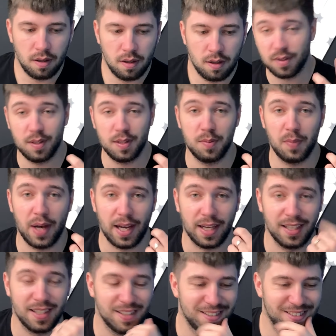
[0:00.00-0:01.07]
It's
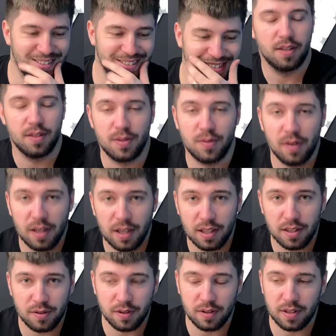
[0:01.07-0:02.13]
back. It's really
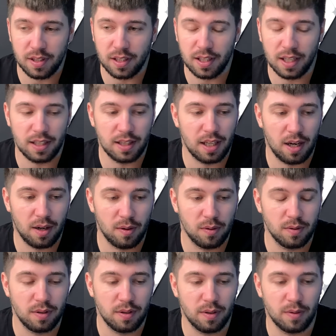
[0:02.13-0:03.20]
interesting that
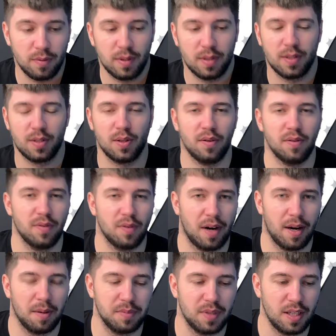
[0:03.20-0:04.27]
now, you know, with a software
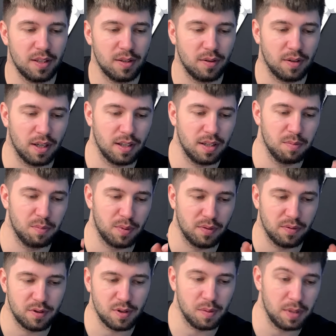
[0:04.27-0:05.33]
update you can
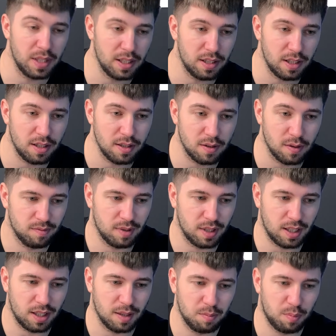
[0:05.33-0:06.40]
improve so many things on
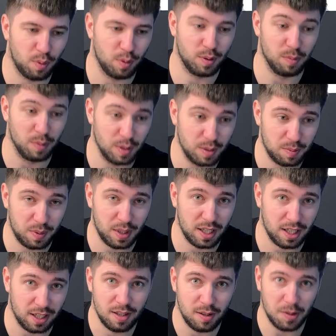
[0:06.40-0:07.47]
like a portable
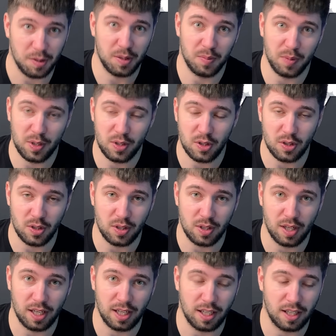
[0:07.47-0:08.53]
speaker, not to mention
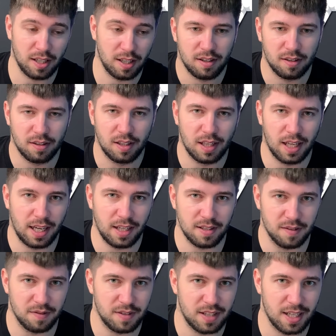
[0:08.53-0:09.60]
like the likes
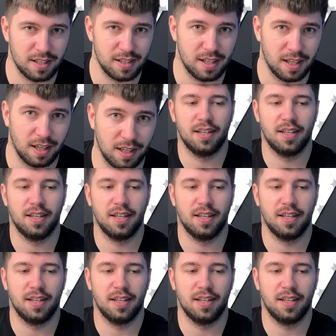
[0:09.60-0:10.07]
of Tesla